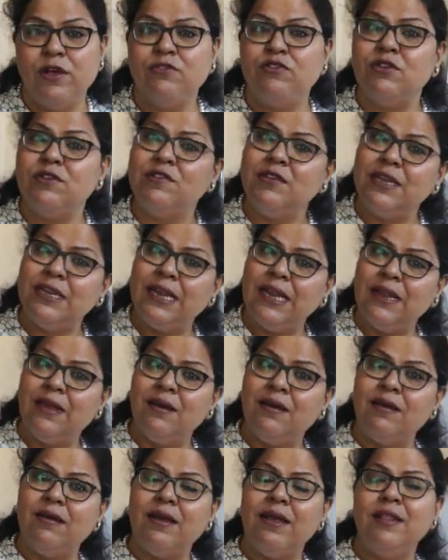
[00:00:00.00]
So is it
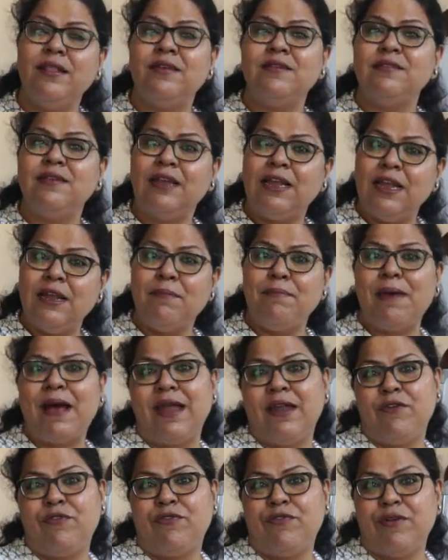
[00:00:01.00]
clear? In the second
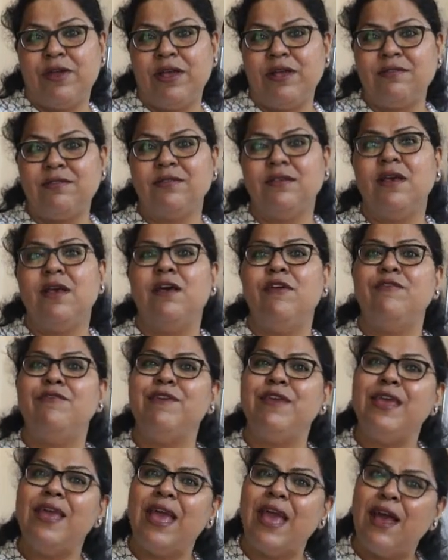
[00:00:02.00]
paraphrase,
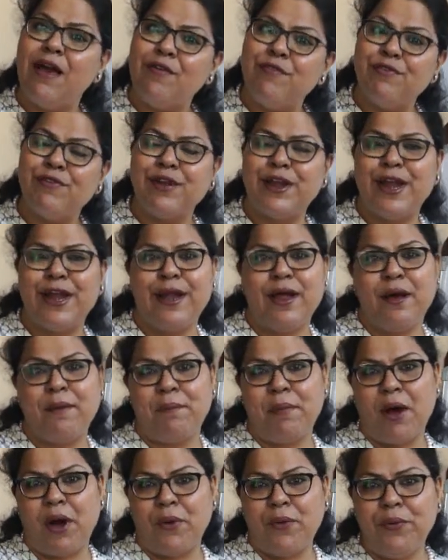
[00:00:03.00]
we have read
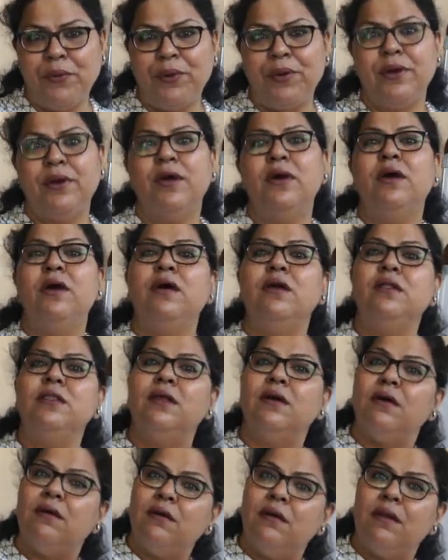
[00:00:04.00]
about
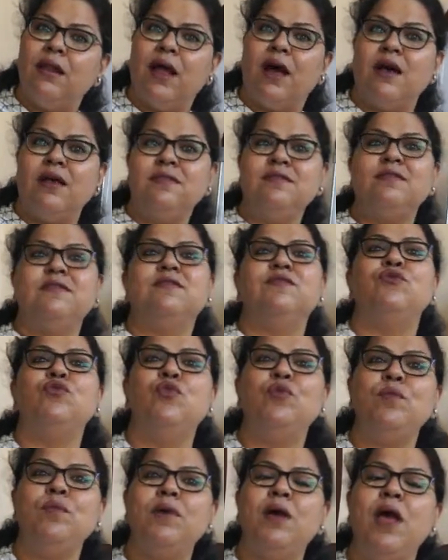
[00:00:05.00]
the
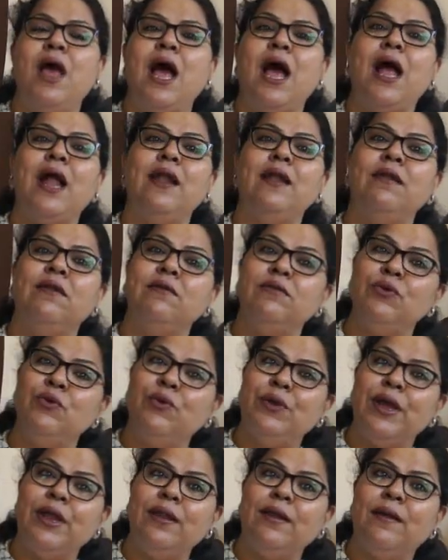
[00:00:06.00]
classroom, and
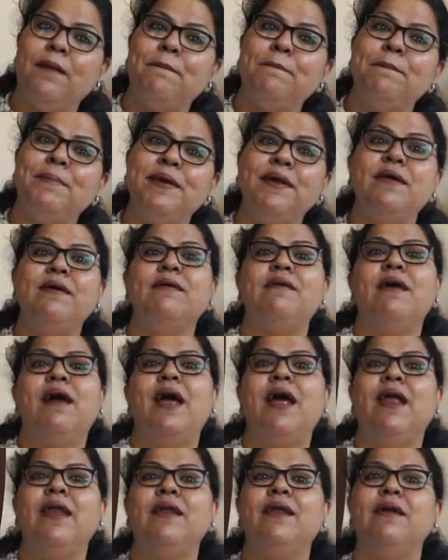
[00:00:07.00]
you can compare
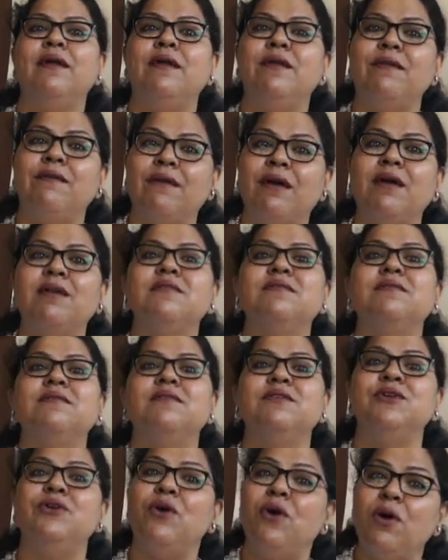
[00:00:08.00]
and
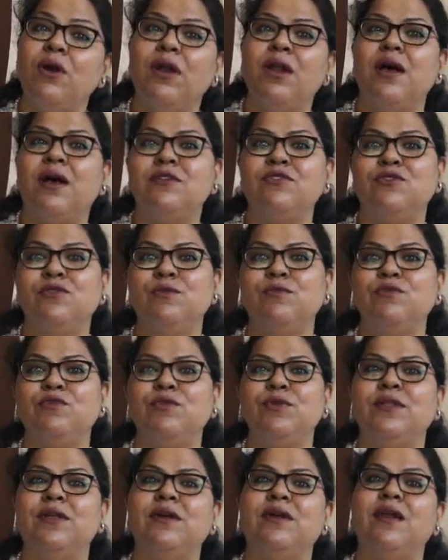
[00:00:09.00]
contrast your classrooms
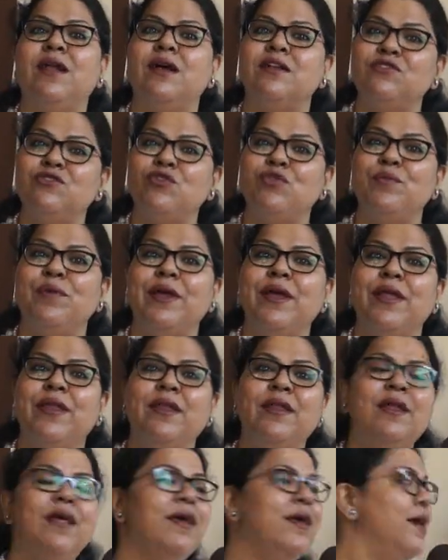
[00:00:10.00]
with the classroom
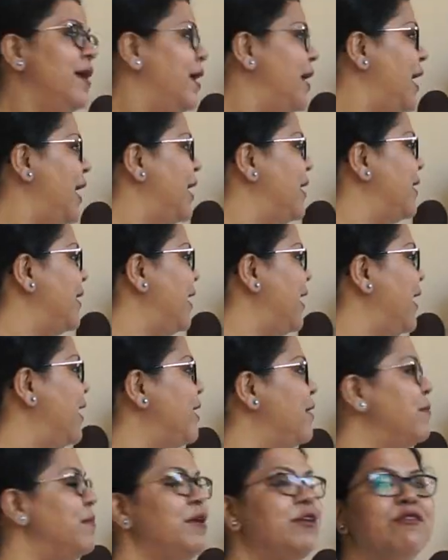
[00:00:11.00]
in an
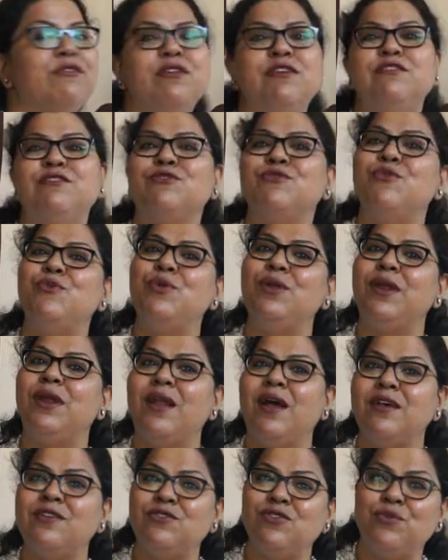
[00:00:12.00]
elementary school
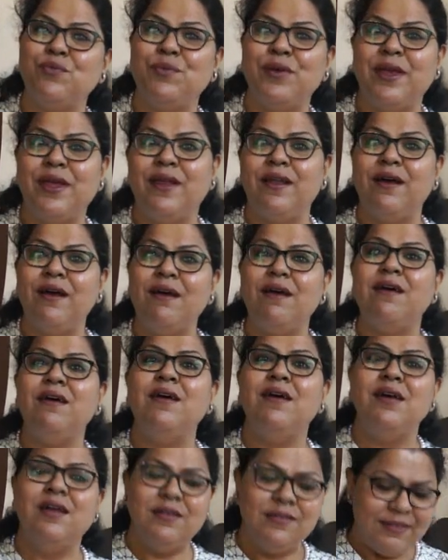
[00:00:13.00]
classroom in a
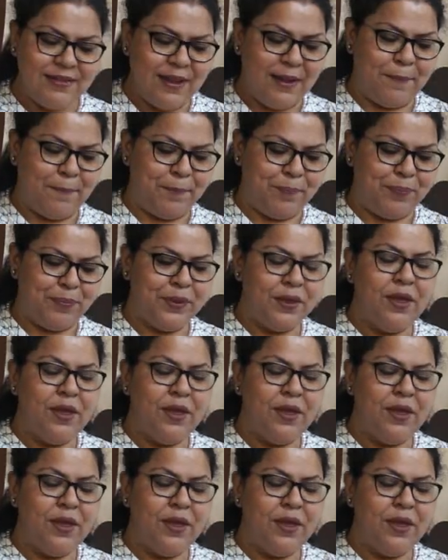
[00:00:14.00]
slum.